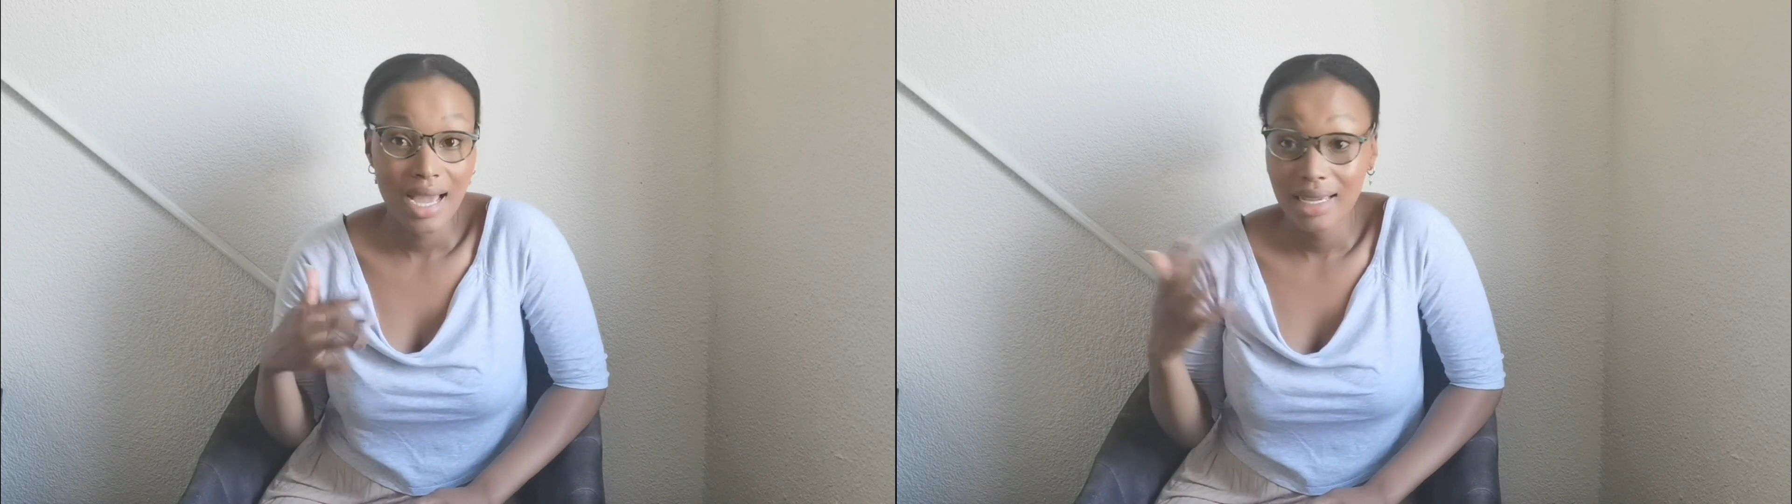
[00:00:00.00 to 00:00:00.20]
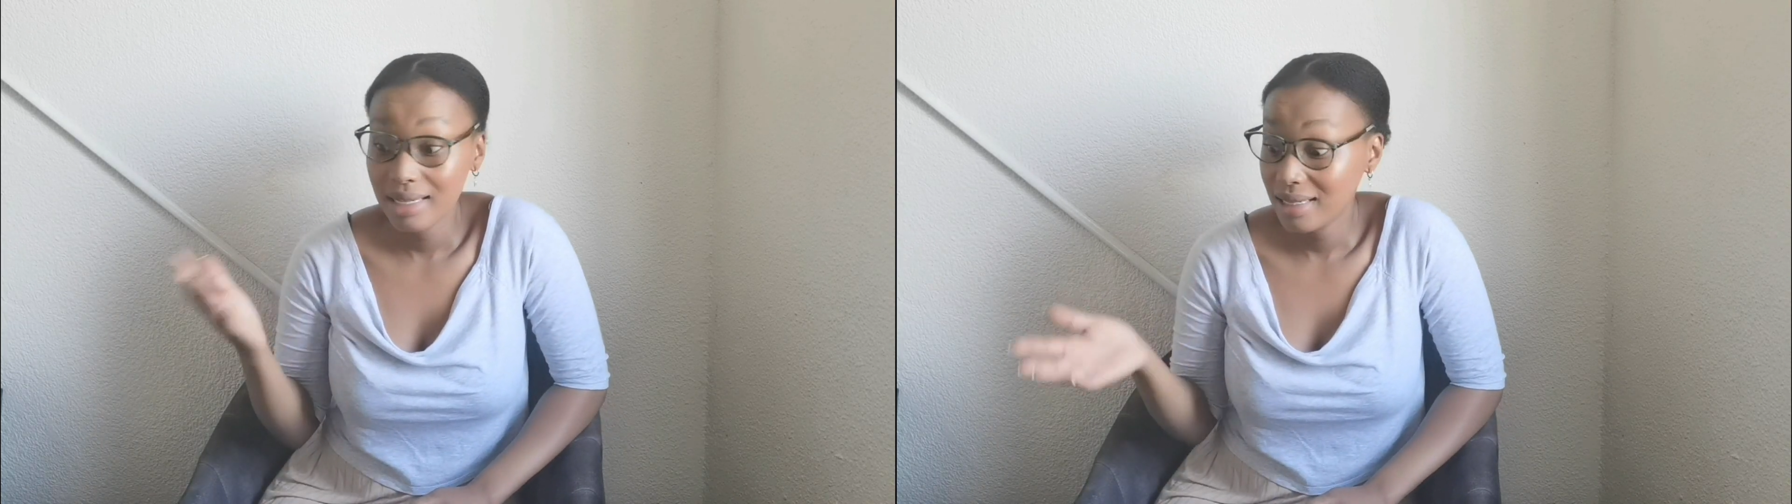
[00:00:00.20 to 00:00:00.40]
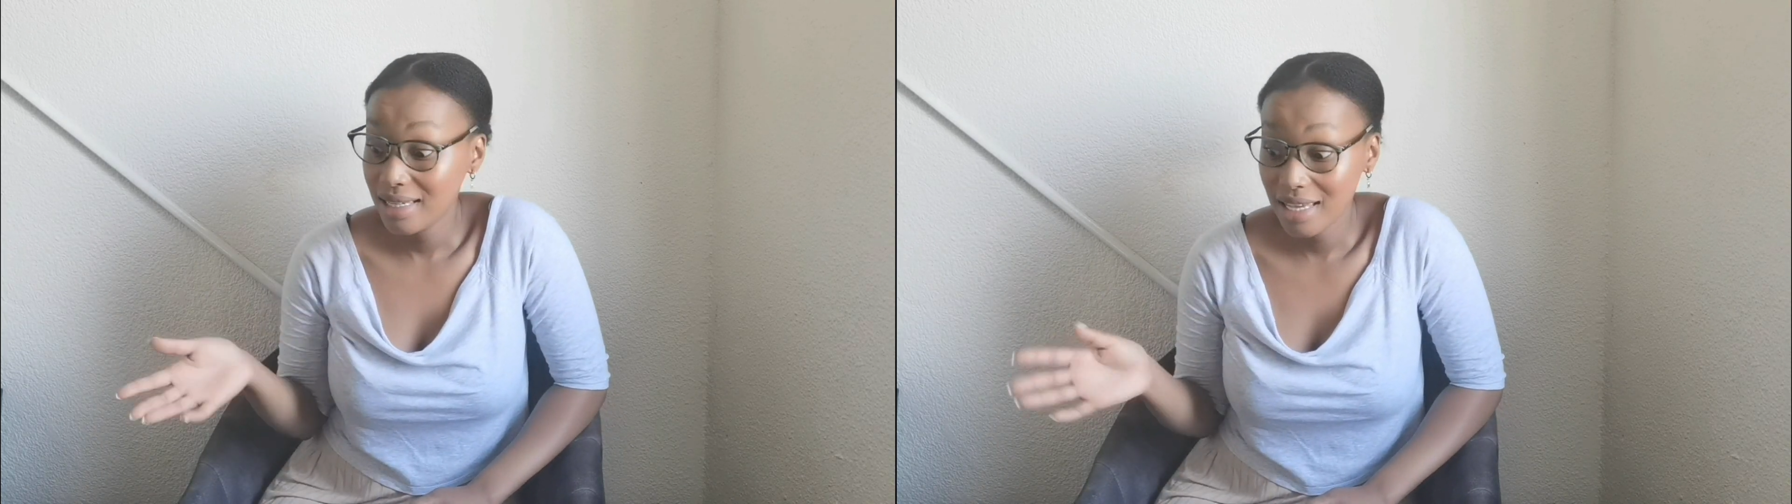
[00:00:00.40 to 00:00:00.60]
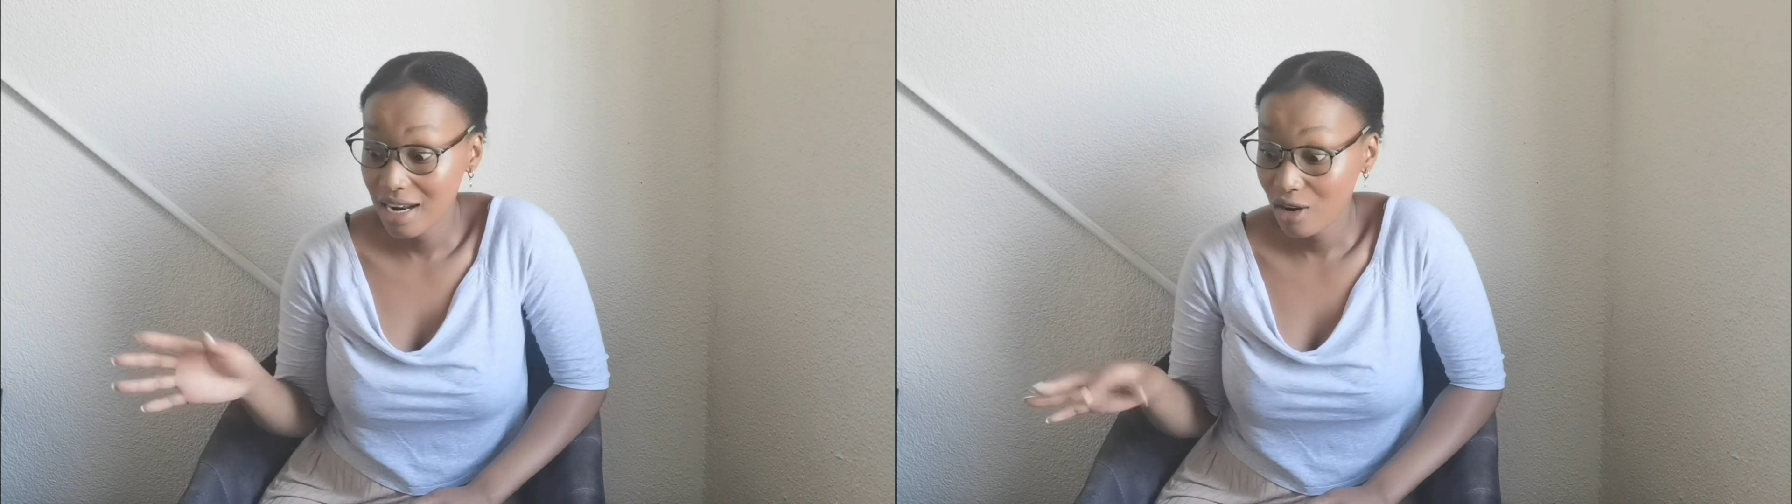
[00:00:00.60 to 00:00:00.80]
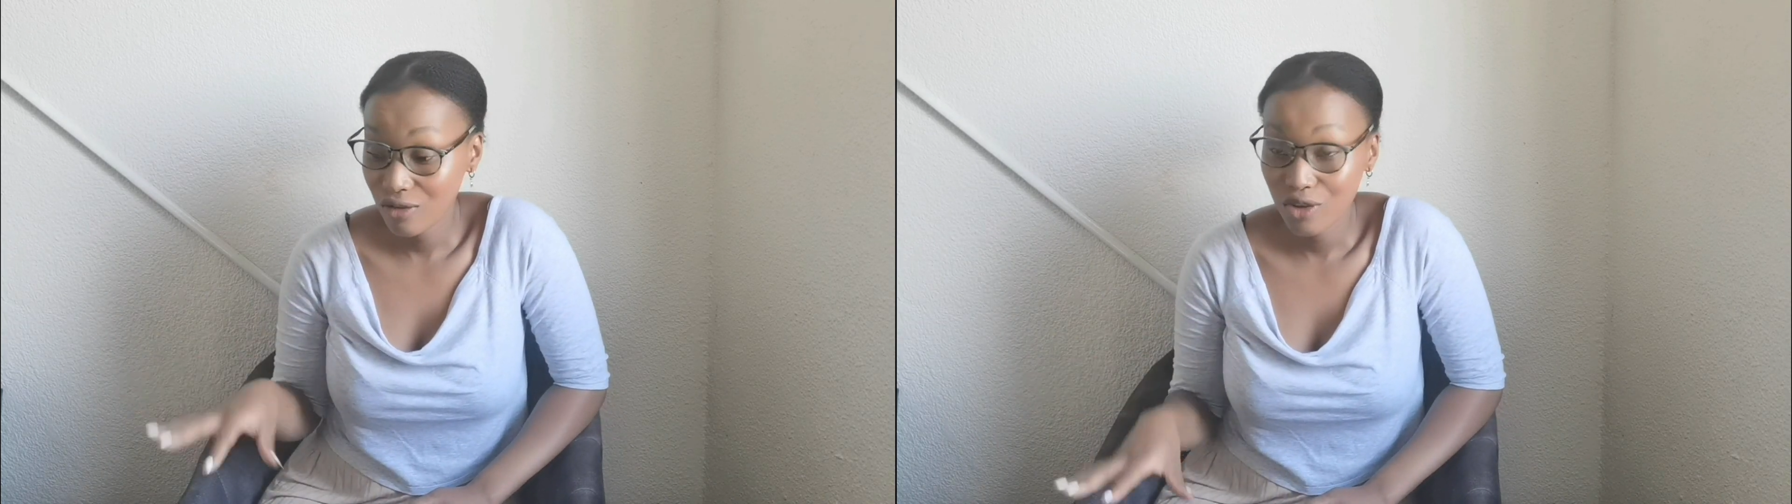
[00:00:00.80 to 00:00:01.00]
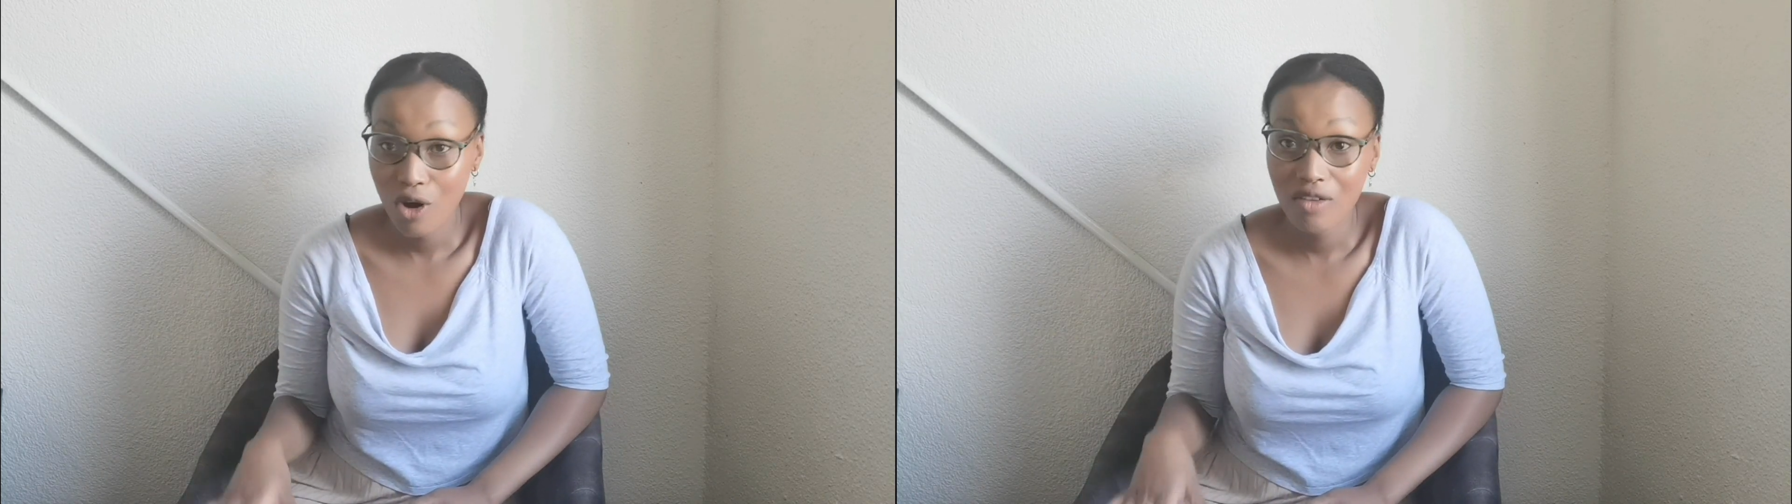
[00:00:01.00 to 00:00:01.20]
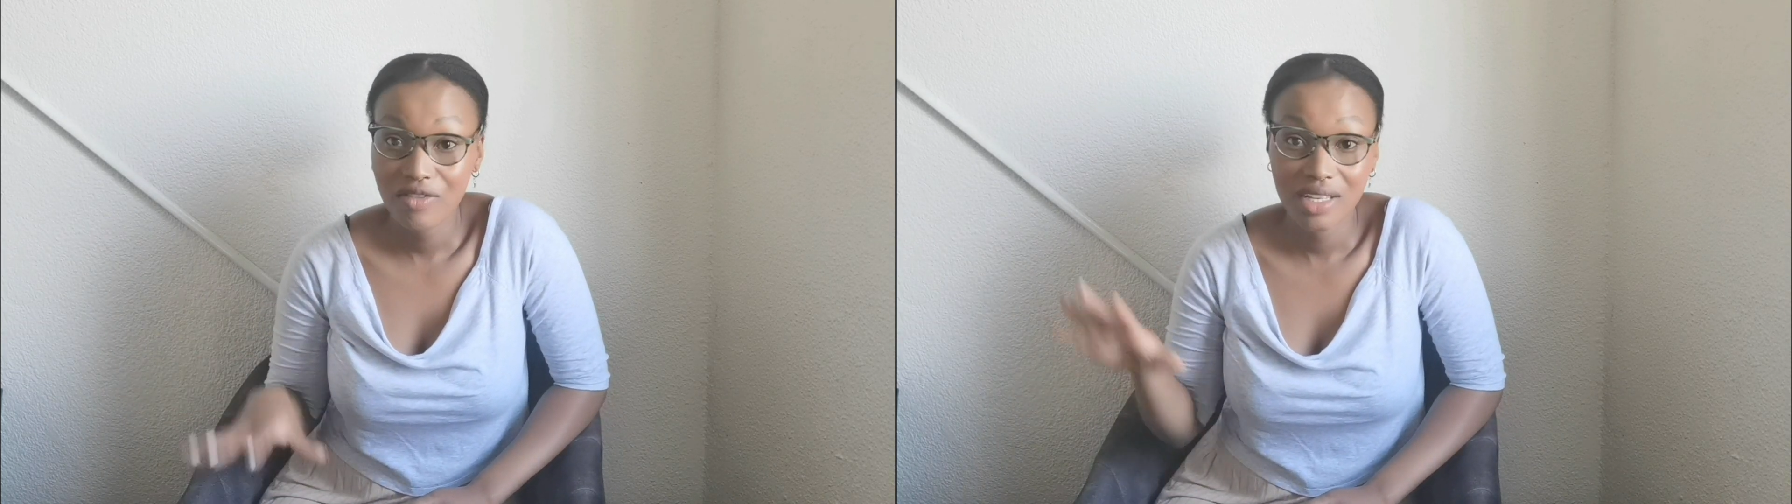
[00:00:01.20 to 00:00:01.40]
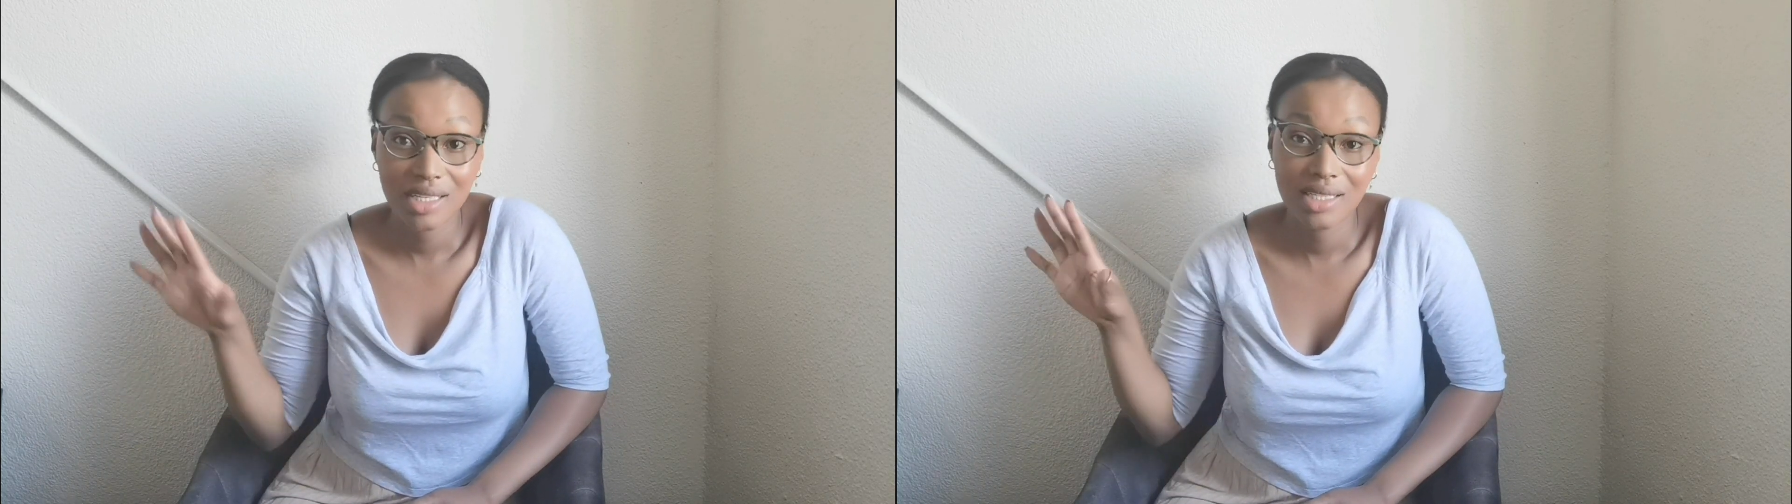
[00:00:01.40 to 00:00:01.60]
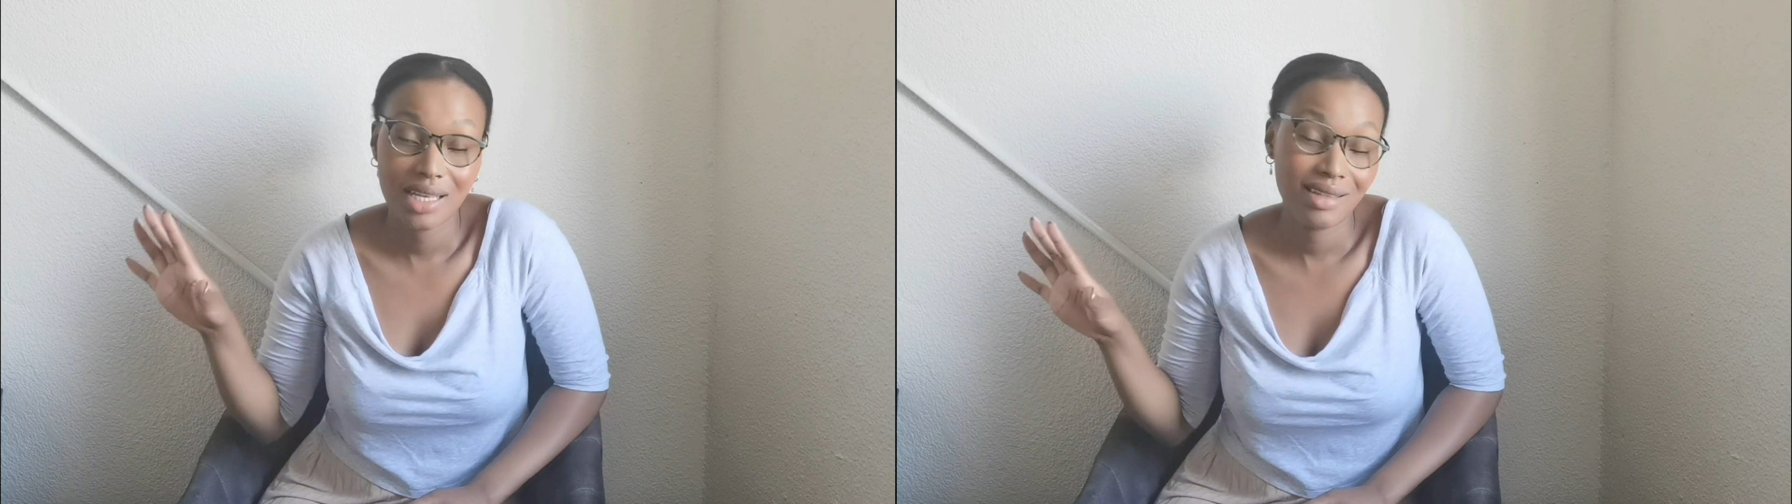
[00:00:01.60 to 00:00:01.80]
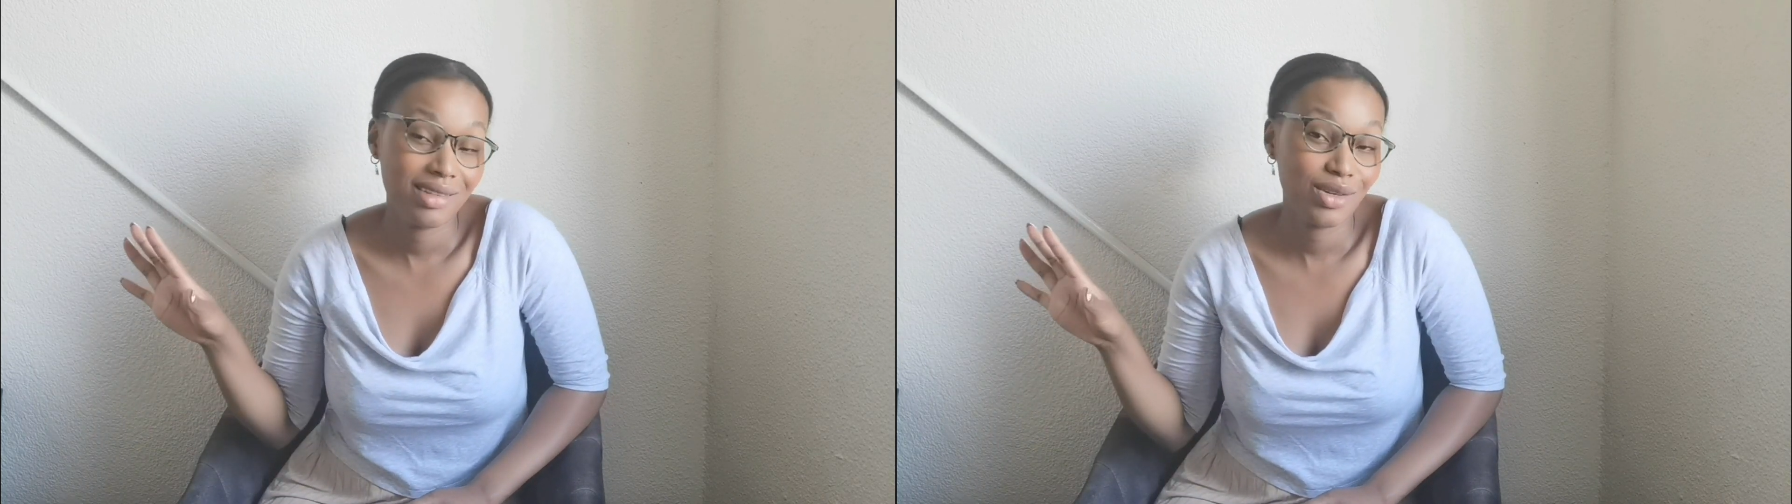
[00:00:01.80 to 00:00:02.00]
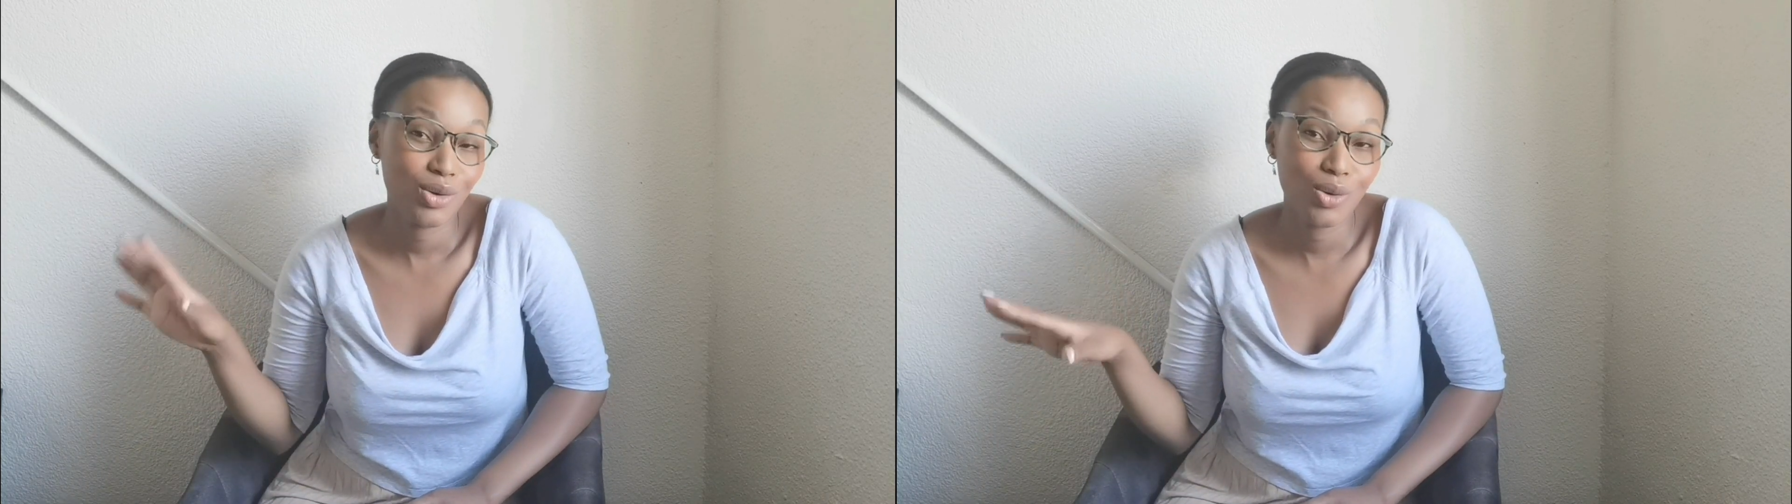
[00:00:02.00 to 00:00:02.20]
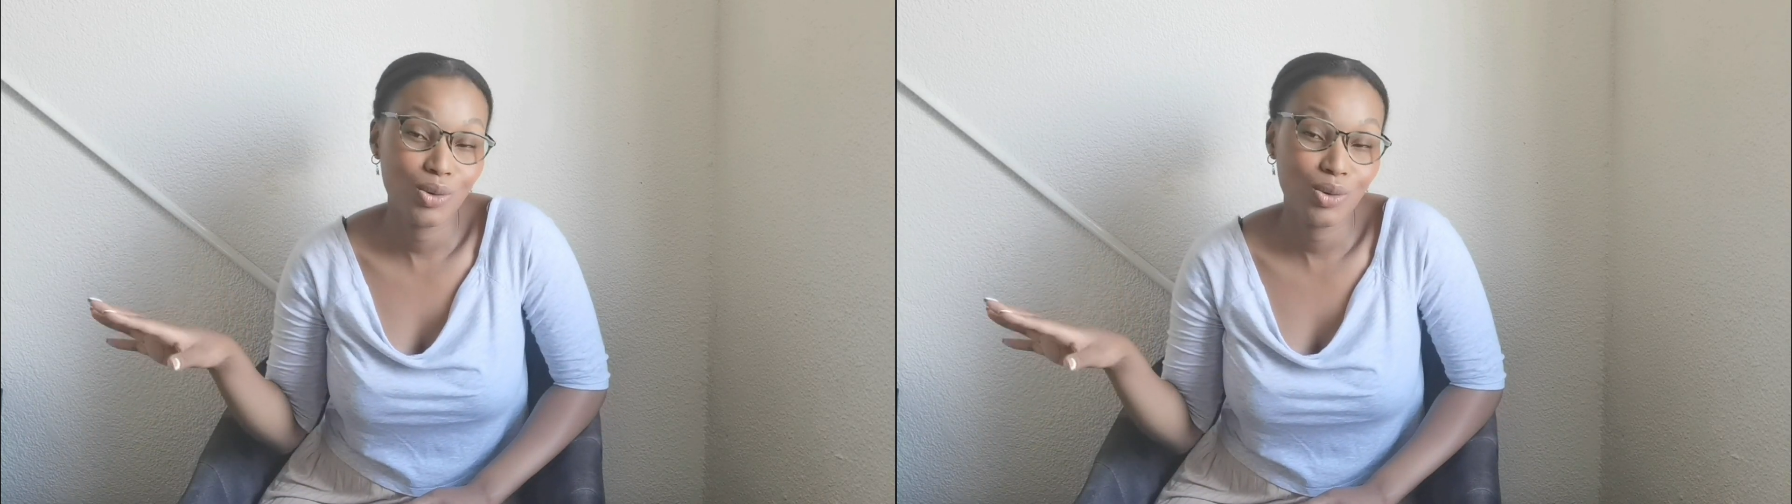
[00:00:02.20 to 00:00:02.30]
I get out of the office and then